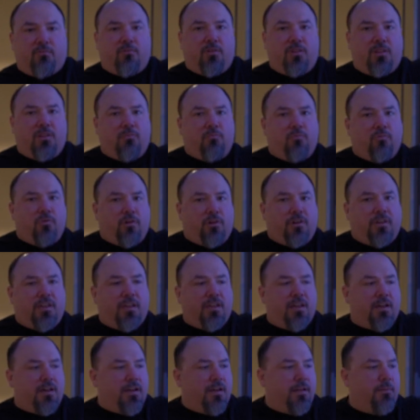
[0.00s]
while I'm
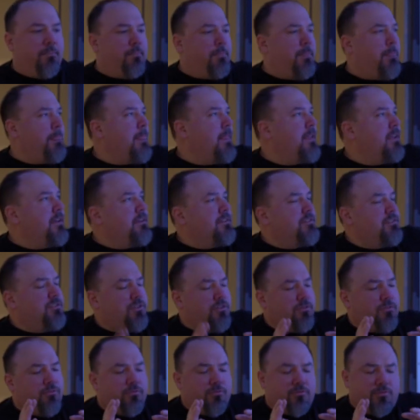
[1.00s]
working on it.
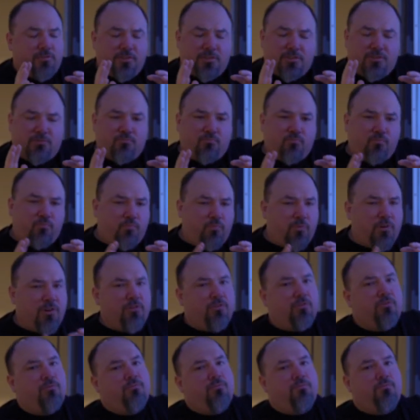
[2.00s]
So just
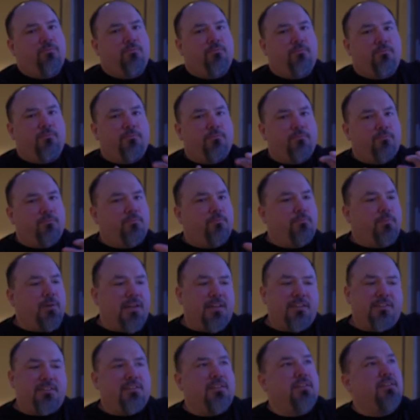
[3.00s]
real
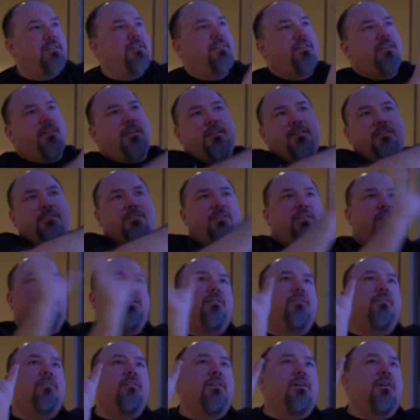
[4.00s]
basic things
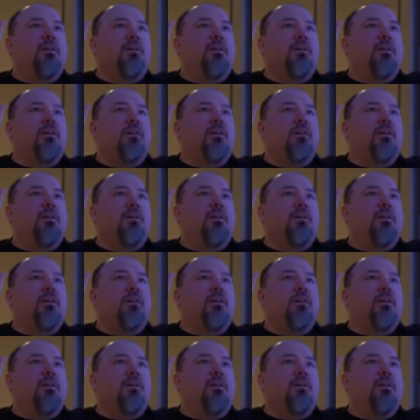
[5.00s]
here